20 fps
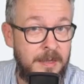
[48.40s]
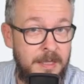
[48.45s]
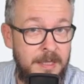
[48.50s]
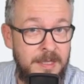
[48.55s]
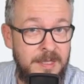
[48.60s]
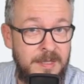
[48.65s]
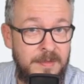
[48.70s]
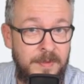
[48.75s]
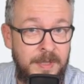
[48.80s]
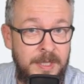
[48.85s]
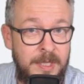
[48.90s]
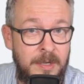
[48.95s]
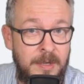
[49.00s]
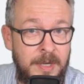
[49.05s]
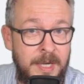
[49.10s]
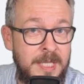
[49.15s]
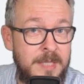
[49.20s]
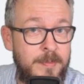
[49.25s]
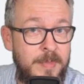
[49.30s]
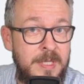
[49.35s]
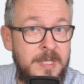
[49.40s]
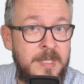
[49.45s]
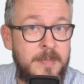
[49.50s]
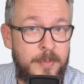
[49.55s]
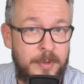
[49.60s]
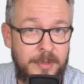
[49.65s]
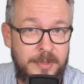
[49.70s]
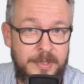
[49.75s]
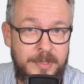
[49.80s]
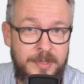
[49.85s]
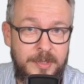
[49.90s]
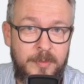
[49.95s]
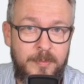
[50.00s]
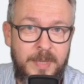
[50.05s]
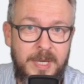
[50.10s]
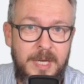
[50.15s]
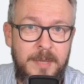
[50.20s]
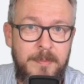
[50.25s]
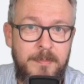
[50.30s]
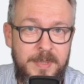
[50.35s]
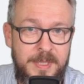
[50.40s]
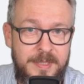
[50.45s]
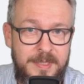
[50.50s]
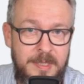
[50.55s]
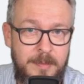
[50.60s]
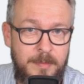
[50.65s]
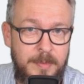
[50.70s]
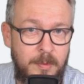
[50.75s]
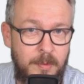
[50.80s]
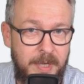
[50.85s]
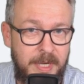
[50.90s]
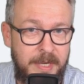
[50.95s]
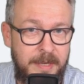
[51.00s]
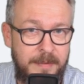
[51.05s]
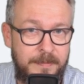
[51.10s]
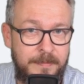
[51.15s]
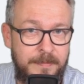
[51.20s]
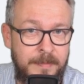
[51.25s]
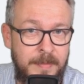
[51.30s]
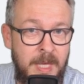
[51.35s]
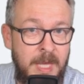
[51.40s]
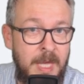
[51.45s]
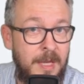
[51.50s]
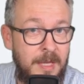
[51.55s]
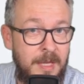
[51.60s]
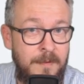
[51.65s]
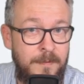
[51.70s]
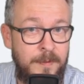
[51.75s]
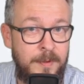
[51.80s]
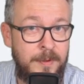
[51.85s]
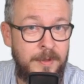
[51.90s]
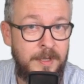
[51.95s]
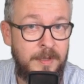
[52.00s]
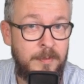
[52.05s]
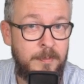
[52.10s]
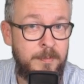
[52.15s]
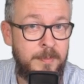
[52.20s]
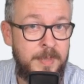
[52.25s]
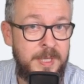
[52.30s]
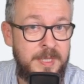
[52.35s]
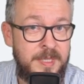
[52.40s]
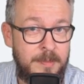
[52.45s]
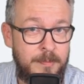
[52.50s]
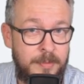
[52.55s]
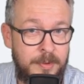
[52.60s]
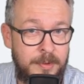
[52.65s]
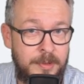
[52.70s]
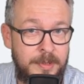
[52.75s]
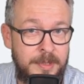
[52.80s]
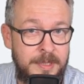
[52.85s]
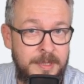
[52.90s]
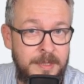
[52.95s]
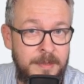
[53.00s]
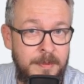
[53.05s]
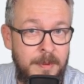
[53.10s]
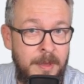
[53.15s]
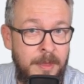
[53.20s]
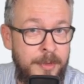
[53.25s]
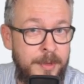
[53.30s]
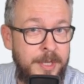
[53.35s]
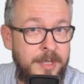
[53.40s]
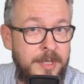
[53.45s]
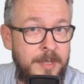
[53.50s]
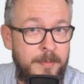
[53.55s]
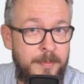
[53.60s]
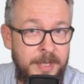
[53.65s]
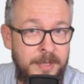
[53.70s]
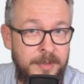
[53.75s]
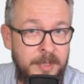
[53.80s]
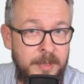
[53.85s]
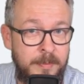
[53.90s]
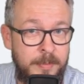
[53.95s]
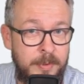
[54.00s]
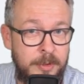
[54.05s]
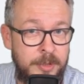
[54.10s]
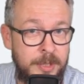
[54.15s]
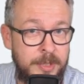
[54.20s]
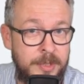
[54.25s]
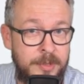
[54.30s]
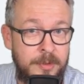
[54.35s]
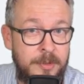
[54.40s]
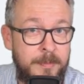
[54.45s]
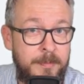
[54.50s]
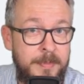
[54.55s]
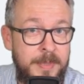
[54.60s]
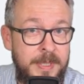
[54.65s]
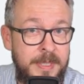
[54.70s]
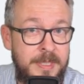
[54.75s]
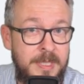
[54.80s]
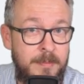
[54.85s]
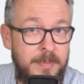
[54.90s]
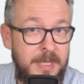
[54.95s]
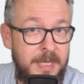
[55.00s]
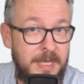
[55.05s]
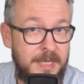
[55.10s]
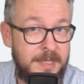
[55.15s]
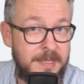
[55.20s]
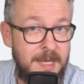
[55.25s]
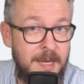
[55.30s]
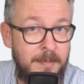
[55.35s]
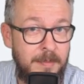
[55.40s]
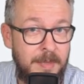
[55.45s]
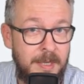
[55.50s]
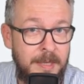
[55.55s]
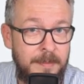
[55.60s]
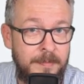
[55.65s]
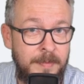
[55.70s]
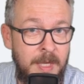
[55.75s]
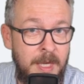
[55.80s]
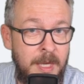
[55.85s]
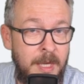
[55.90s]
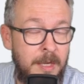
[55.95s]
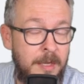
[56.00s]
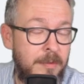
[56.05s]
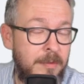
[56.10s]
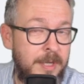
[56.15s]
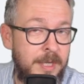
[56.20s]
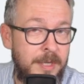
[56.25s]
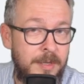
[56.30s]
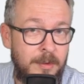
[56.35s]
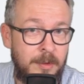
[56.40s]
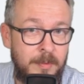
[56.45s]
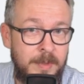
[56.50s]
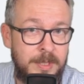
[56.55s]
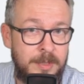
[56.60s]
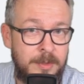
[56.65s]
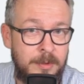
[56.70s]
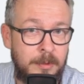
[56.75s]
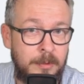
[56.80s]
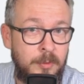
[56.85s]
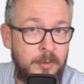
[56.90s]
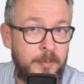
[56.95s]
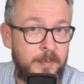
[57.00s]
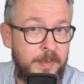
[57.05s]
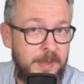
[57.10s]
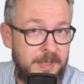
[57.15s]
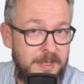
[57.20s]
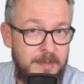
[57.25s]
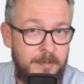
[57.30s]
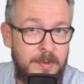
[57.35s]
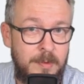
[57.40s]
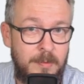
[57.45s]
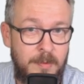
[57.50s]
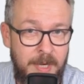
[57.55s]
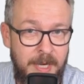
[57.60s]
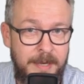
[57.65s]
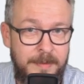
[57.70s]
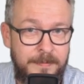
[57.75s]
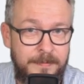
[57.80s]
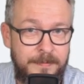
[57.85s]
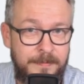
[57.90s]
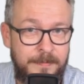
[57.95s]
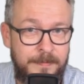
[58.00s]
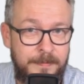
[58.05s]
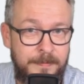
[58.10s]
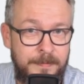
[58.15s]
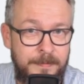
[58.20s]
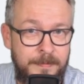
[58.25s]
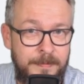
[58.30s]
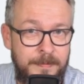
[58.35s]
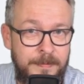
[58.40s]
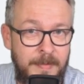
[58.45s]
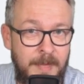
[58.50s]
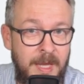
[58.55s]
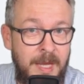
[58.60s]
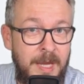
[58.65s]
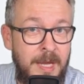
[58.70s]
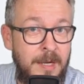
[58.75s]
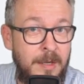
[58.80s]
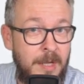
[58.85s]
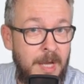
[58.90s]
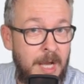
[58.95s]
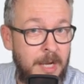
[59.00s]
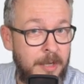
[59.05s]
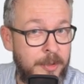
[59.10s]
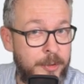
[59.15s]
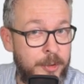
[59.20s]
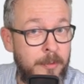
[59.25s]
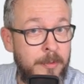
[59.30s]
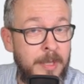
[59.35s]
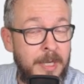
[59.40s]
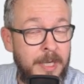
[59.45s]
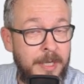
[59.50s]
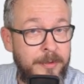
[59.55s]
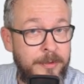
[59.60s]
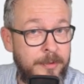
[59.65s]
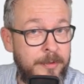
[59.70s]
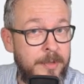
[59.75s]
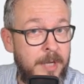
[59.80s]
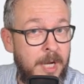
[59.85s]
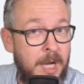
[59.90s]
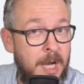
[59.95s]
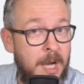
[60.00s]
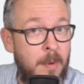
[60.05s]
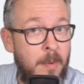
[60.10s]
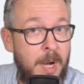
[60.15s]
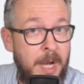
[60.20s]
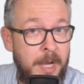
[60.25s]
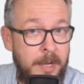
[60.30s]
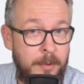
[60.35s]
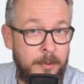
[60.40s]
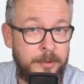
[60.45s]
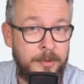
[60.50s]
This video has been sponsored by PCBWay. If you need P C boards, three D printing projects or P C B assembly, you can always go to PCBWay. And I'll show you later on how I